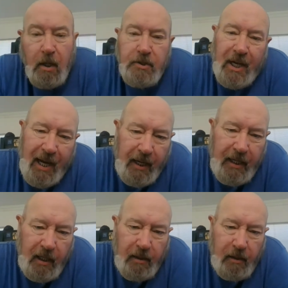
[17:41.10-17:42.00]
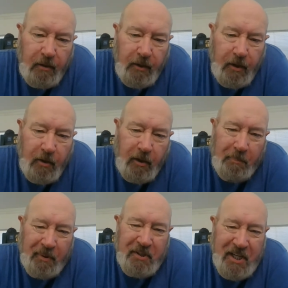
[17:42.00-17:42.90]
So how the hell are you going
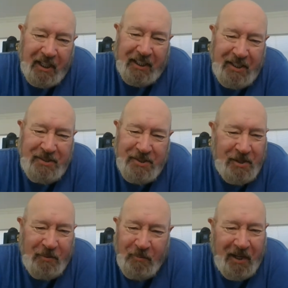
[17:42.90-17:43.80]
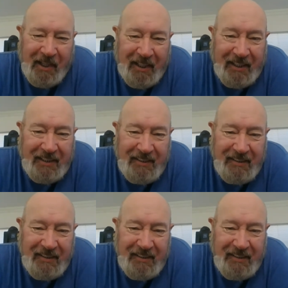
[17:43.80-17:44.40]
to predict who's going to win?